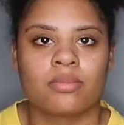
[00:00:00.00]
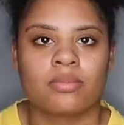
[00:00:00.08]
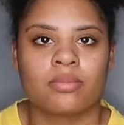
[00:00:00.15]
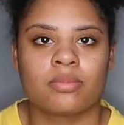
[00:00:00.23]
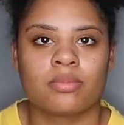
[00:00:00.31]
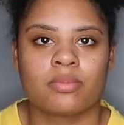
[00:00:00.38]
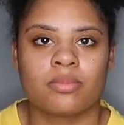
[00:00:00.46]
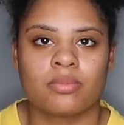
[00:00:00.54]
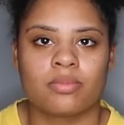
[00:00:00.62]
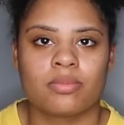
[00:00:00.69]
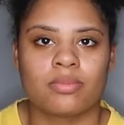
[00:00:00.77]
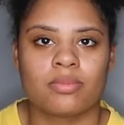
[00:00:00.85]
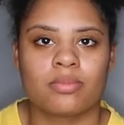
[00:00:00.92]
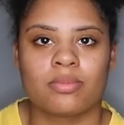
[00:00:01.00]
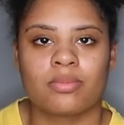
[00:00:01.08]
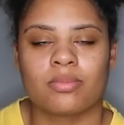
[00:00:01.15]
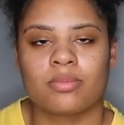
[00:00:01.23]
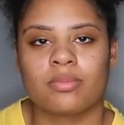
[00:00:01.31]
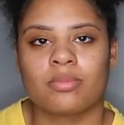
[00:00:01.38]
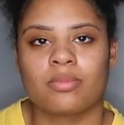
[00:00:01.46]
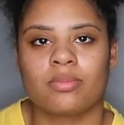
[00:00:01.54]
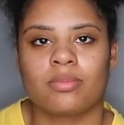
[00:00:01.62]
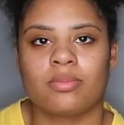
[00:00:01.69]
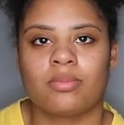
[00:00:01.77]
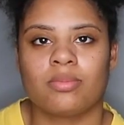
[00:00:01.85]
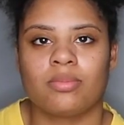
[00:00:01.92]

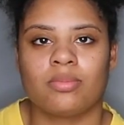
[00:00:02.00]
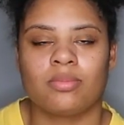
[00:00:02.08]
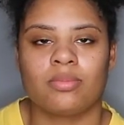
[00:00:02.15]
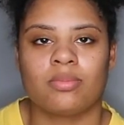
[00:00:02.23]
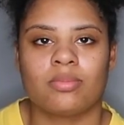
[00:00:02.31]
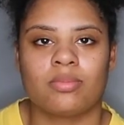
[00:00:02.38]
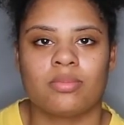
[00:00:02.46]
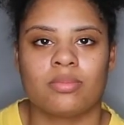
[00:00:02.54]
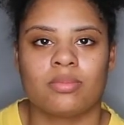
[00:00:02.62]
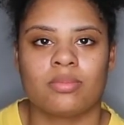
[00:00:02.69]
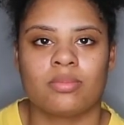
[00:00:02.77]
No words are spoken by the person on screen.